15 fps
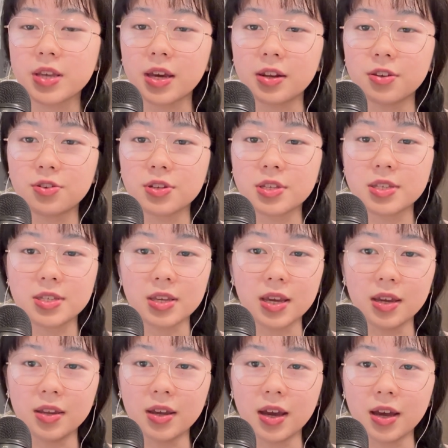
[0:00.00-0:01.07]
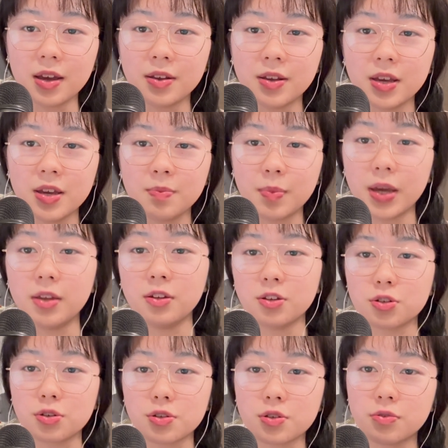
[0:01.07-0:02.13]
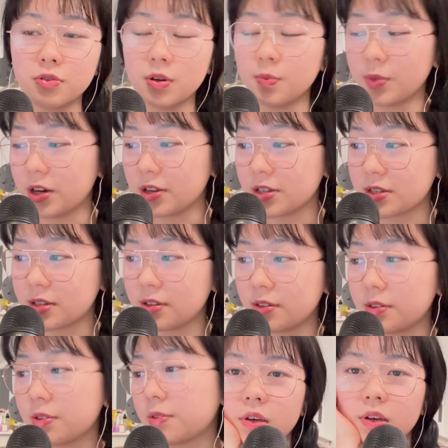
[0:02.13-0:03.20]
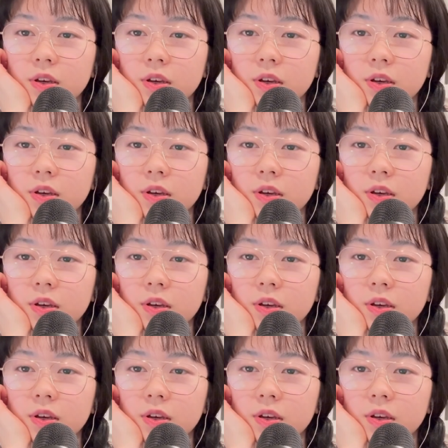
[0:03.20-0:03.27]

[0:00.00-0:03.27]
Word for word: had I just stayed at my initial school in Boston.